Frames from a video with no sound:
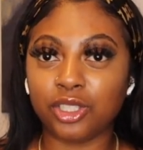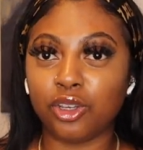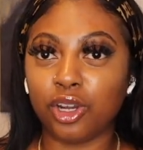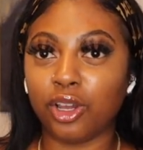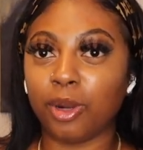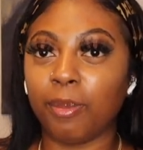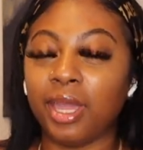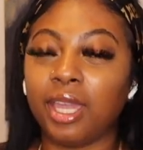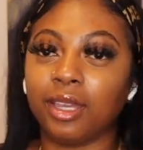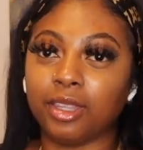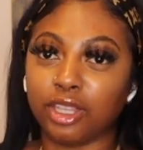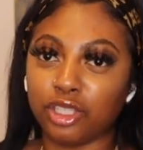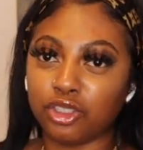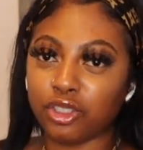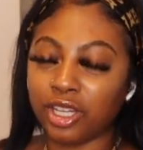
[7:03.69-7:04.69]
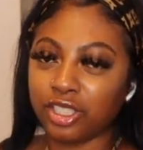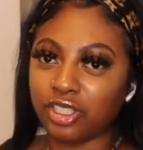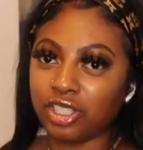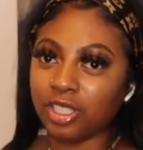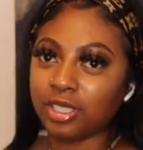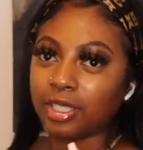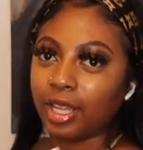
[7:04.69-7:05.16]
you know, to make the
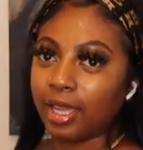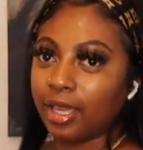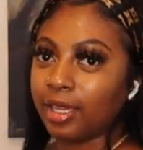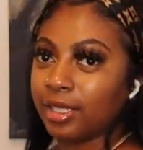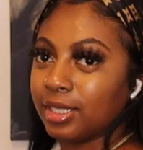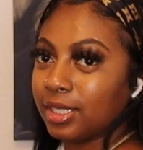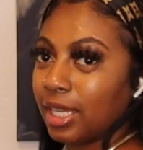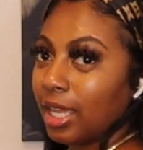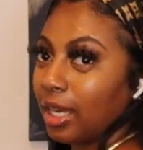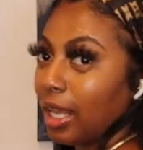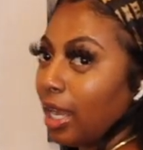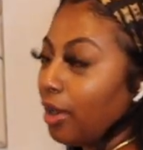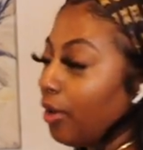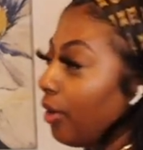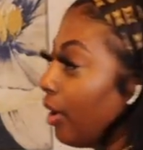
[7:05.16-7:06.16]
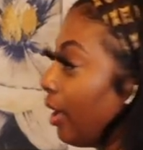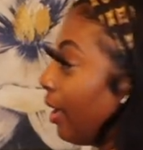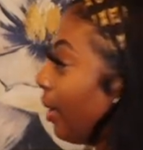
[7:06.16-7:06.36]
dress just like stand out.